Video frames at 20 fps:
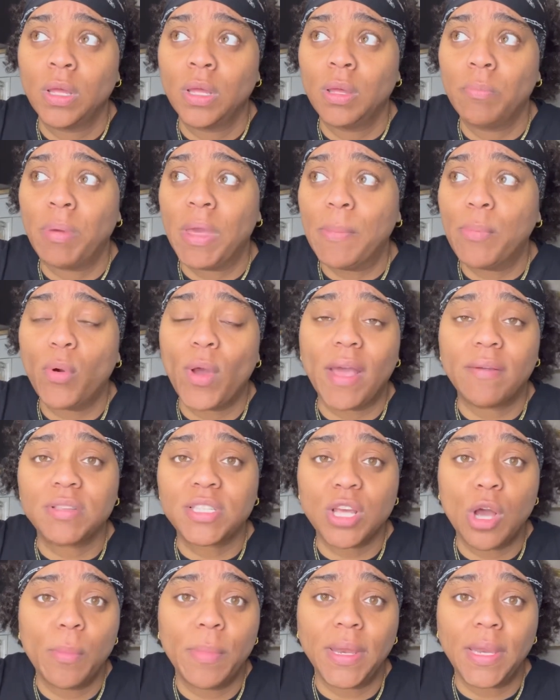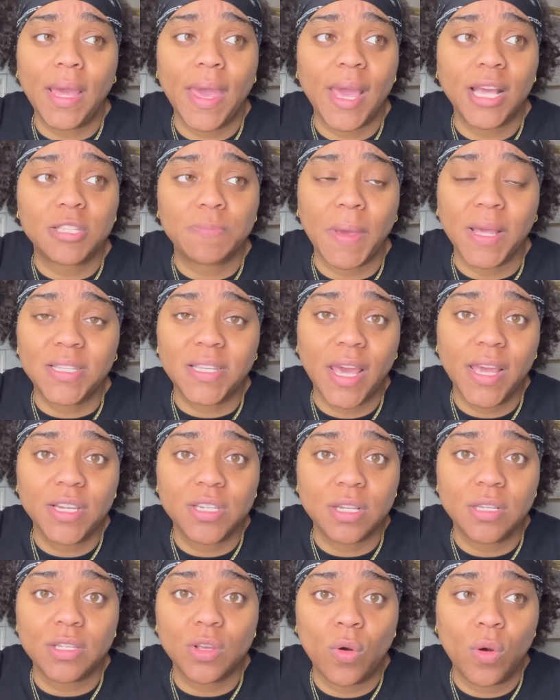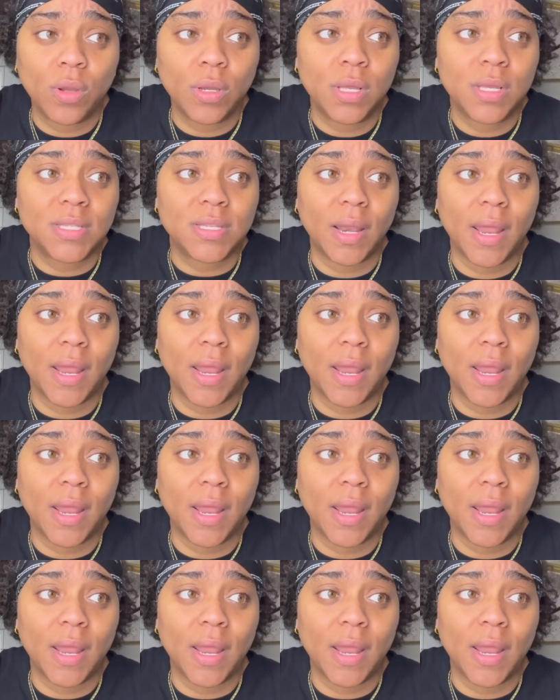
People have so many expectations on us,